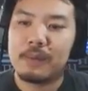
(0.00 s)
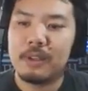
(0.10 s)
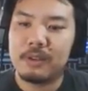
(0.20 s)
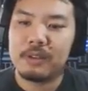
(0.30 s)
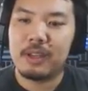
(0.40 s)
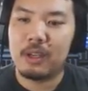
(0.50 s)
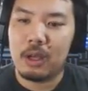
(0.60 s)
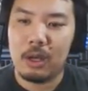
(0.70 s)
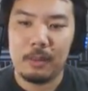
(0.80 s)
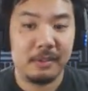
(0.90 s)
We're gonna be
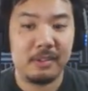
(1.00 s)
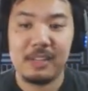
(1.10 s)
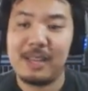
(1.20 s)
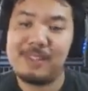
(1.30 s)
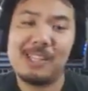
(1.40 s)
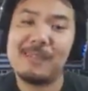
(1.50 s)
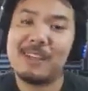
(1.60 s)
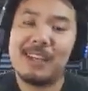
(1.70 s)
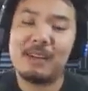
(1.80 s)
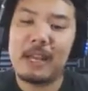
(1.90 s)
using almost the same team
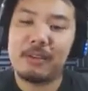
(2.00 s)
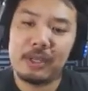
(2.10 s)
again.